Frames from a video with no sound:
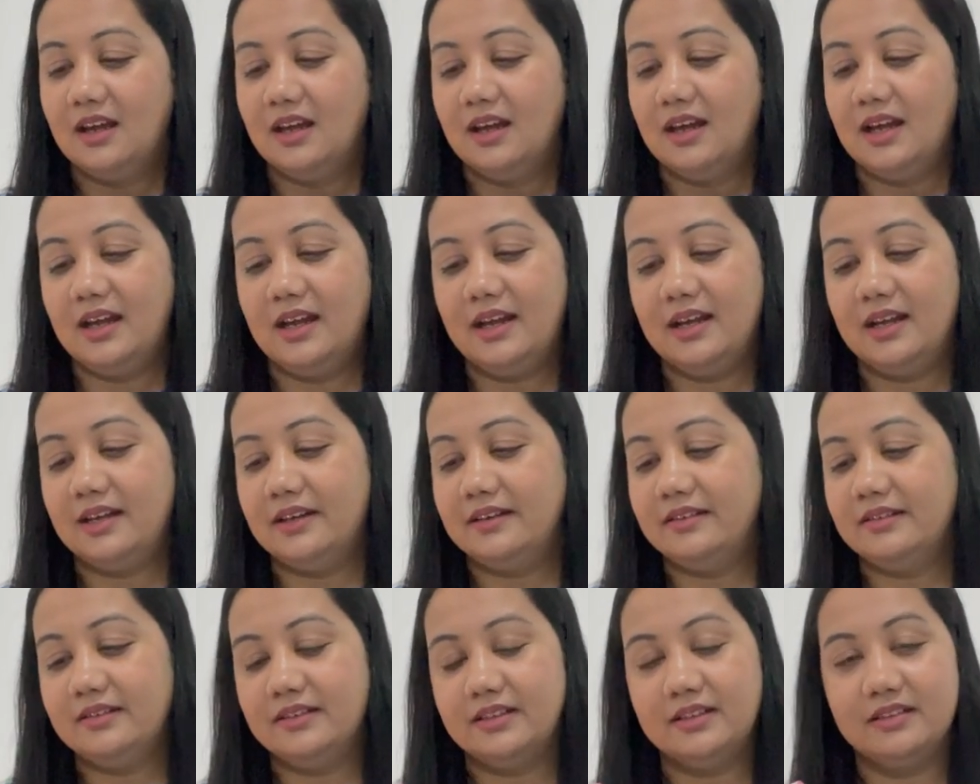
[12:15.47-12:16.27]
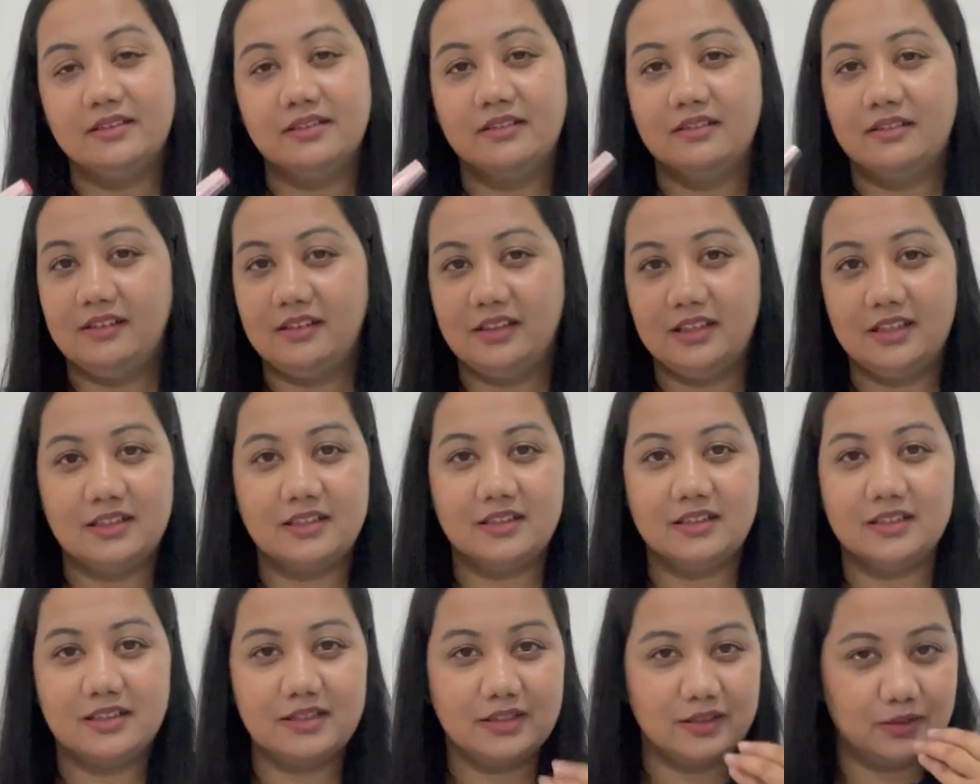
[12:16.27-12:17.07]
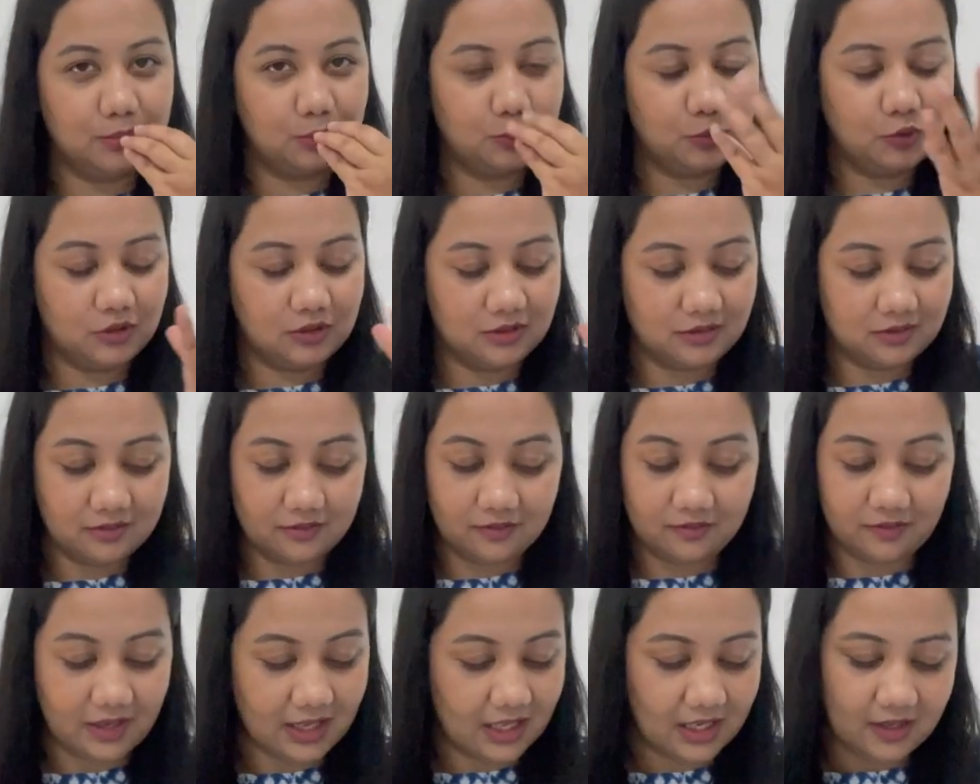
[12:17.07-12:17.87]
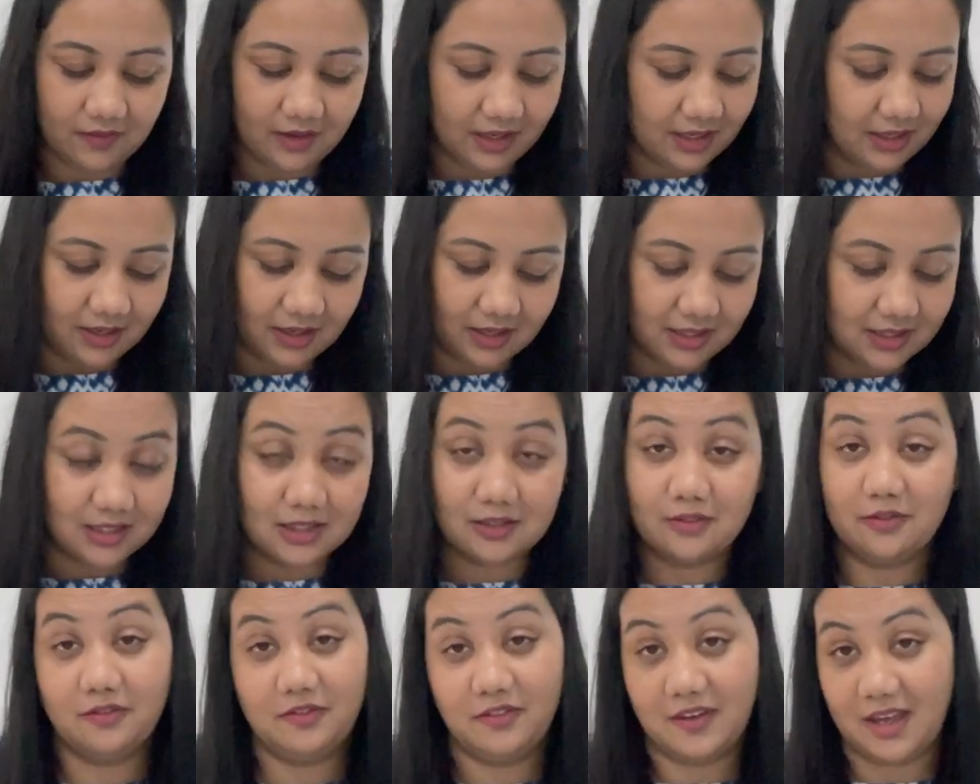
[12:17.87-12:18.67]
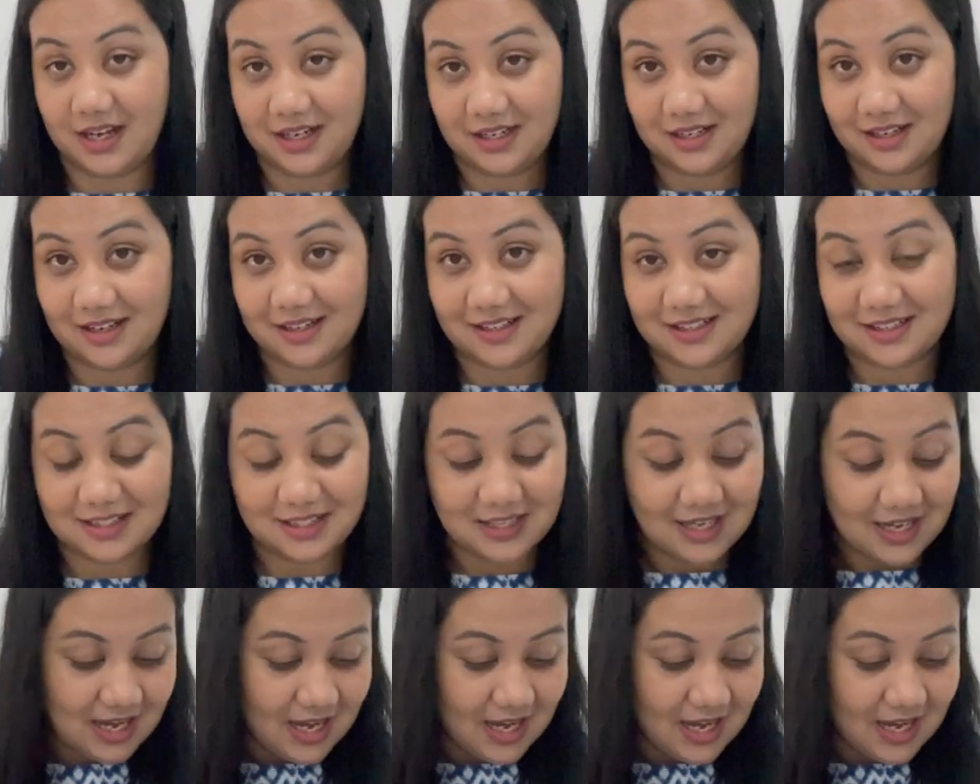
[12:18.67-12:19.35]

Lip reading: and it is very very nice, very nice.